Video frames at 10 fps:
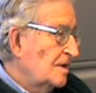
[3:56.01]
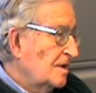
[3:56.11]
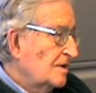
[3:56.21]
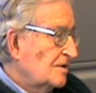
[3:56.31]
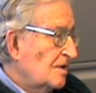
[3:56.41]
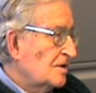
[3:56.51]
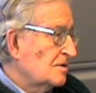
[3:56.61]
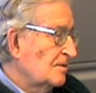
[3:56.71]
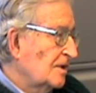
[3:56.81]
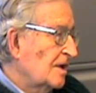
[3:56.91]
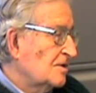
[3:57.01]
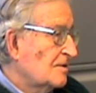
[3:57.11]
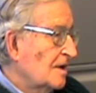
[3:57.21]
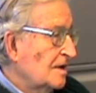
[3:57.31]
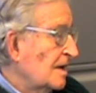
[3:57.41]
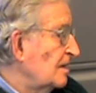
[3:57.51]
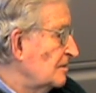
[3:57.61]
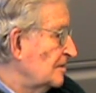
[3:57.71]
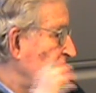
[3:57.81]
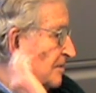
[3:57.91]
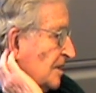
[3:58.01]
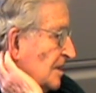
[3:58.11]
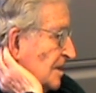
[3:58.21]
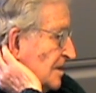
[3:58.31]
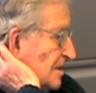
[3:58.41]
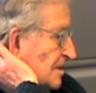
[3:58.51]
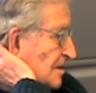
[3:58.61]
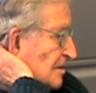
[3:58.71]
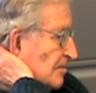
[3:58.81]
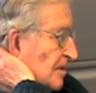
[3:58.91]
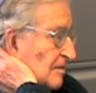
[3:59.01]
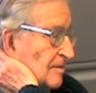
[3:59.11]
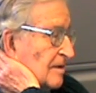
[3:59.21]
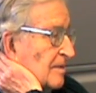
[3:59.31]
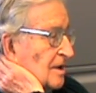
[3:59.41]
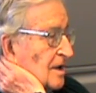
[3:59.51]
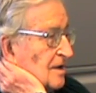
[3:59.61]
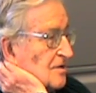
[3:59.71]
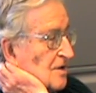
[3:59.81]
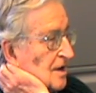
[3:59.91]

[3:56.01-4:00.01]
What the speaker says: The sensible guess right now would be that it will probably be like the